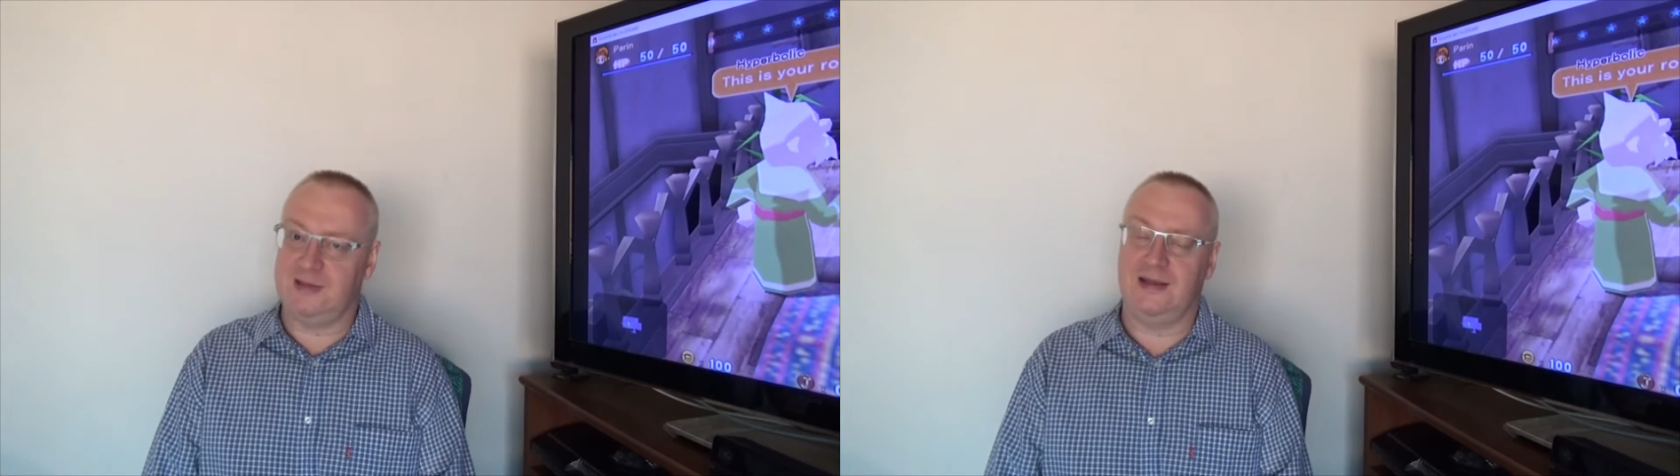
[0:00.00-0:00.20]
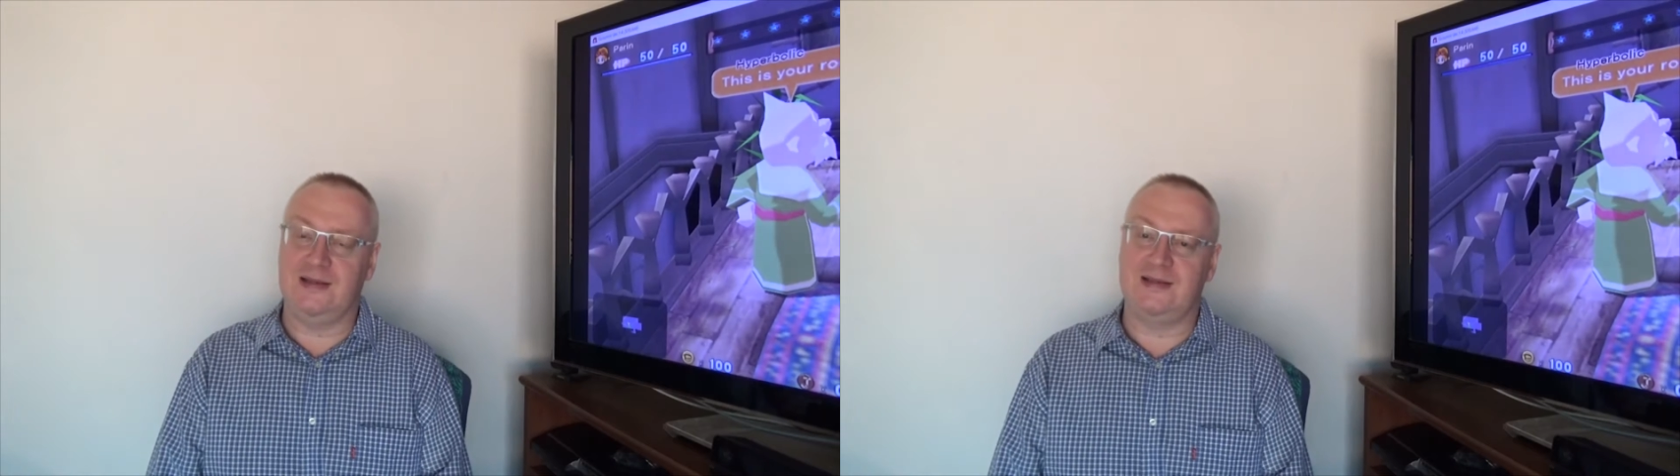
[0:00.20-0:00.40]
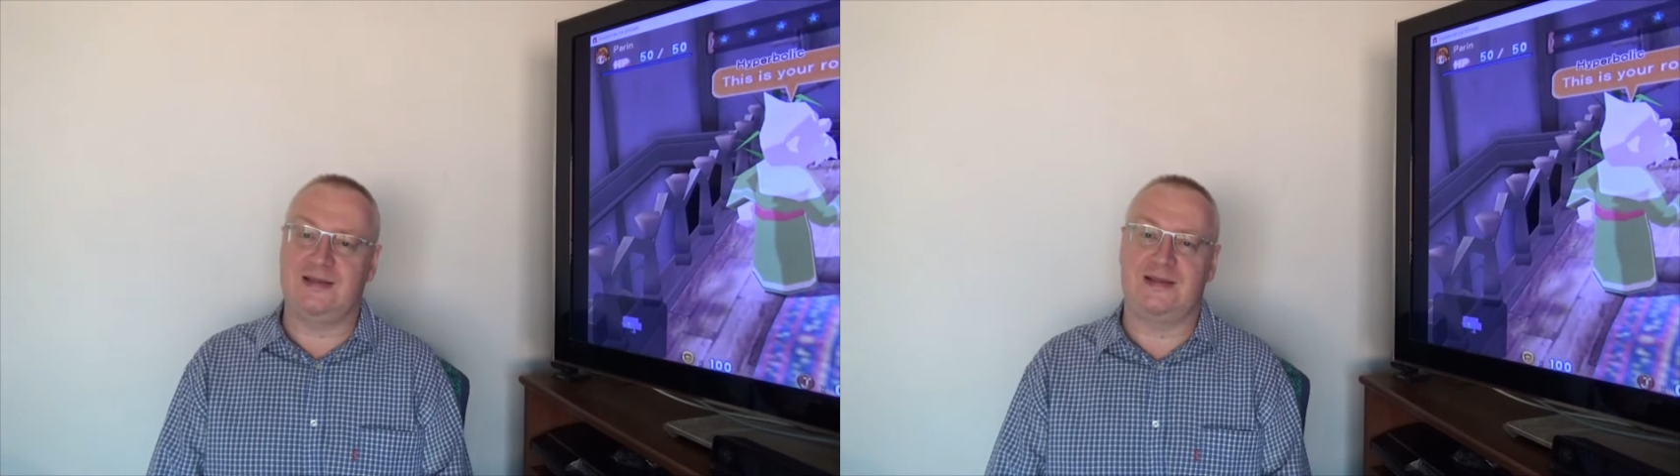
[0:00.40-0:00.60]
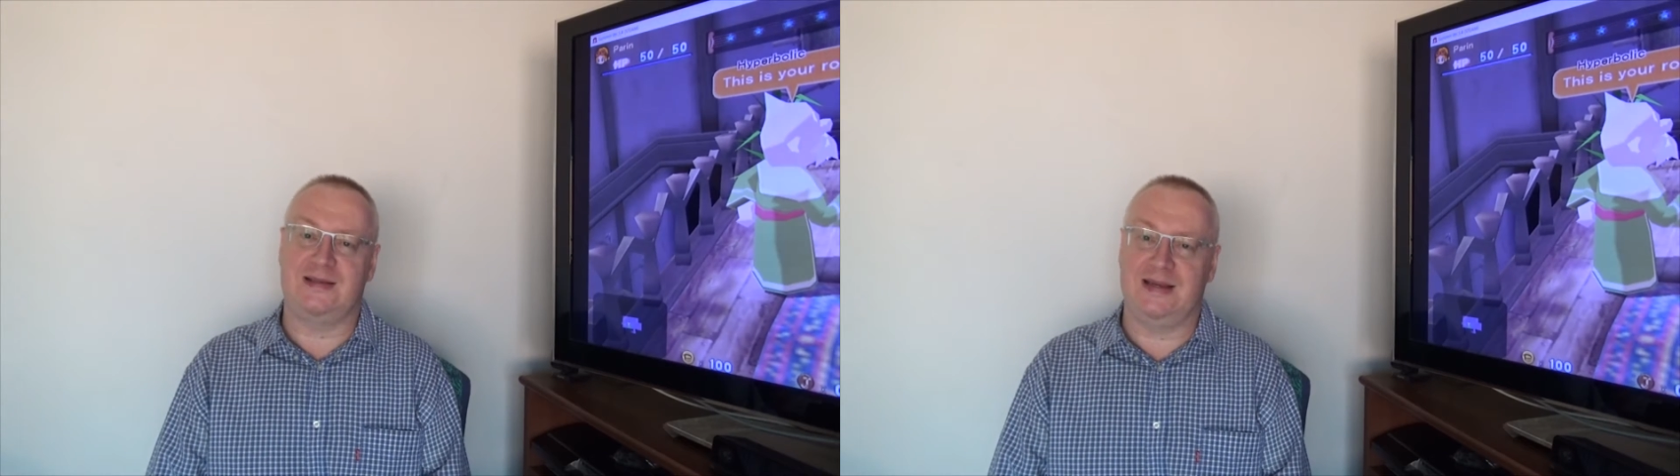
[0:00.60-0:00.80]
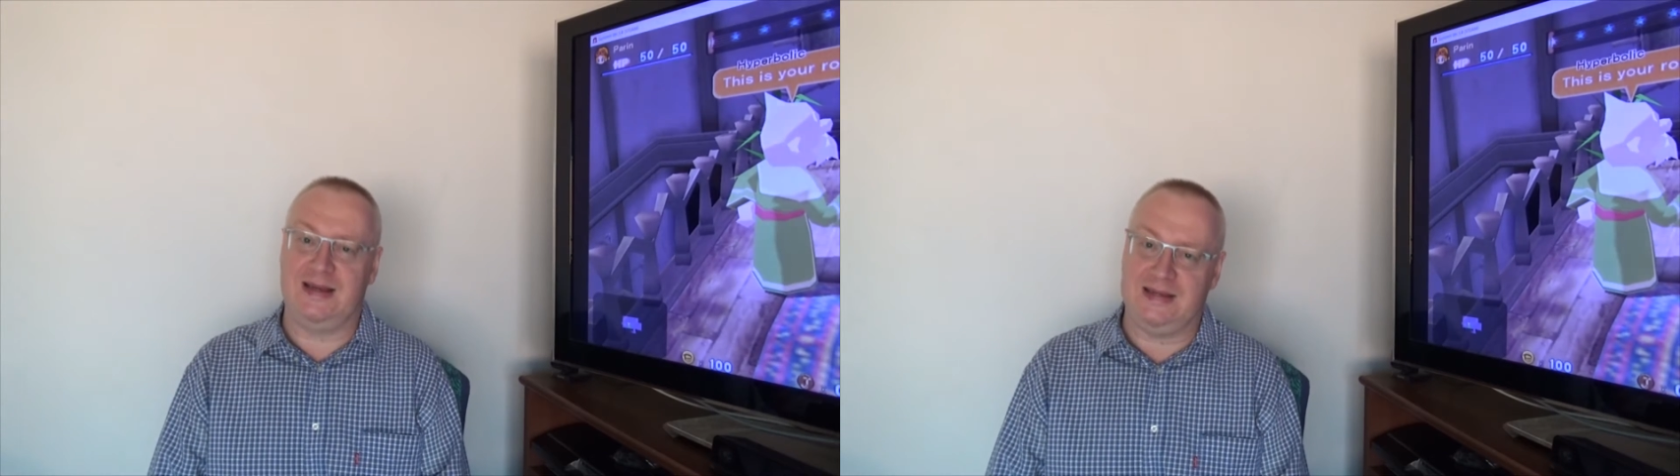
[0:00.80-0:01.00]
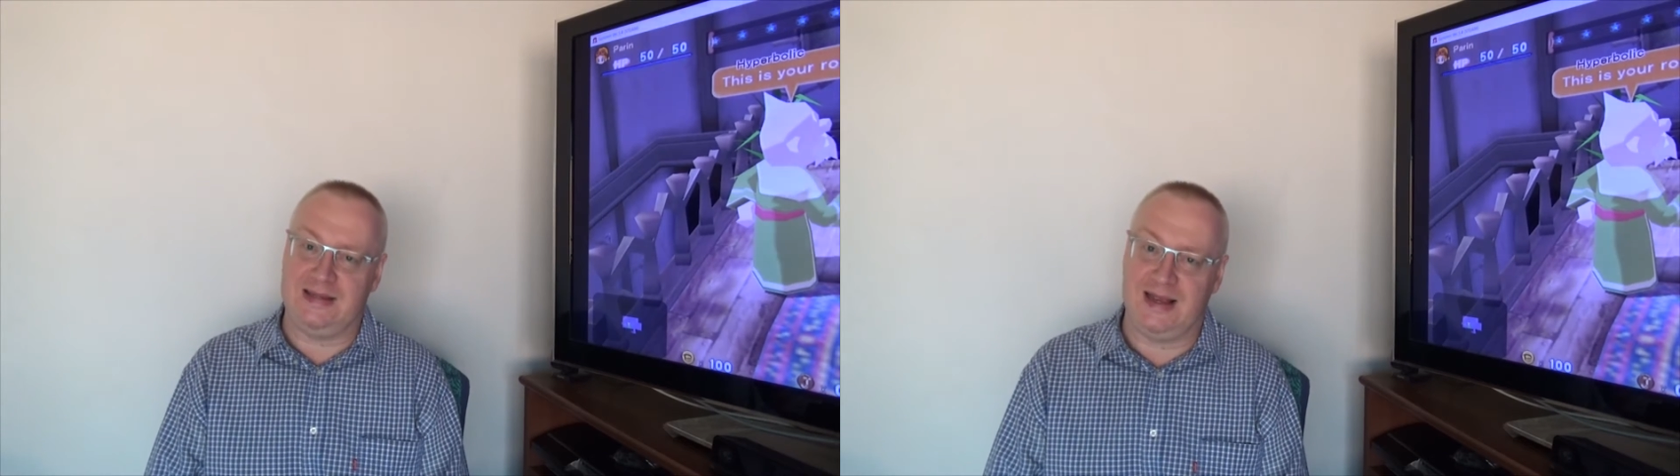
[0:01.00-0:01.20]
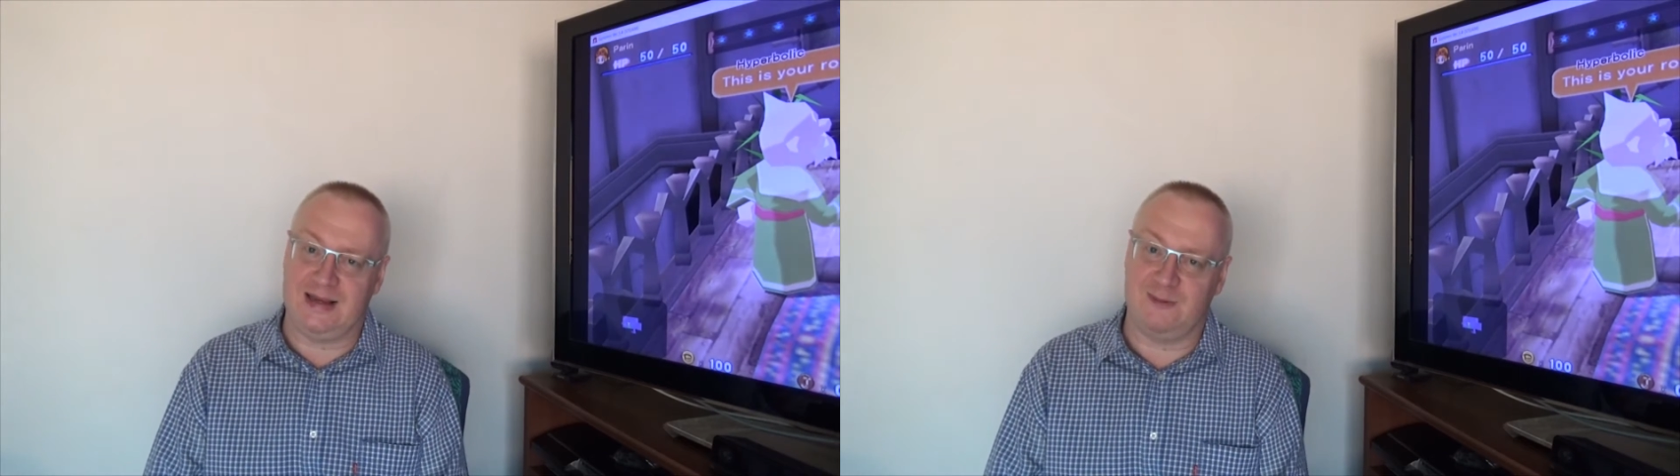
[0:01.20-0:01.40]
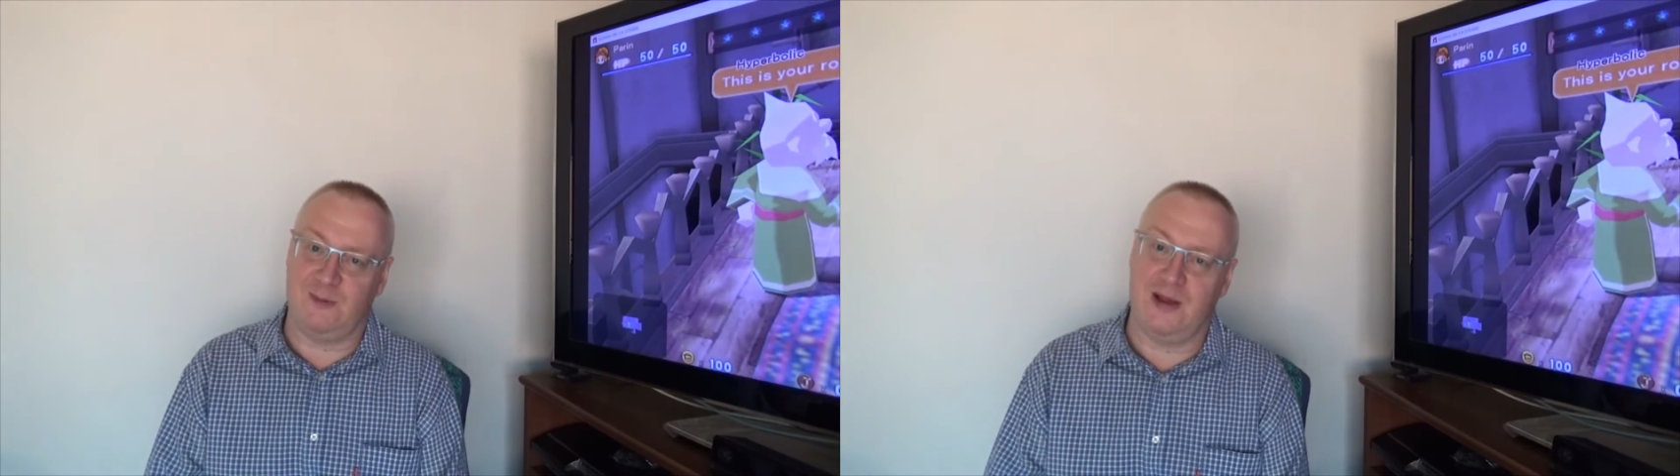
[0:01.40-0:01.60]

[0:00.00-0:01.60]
is that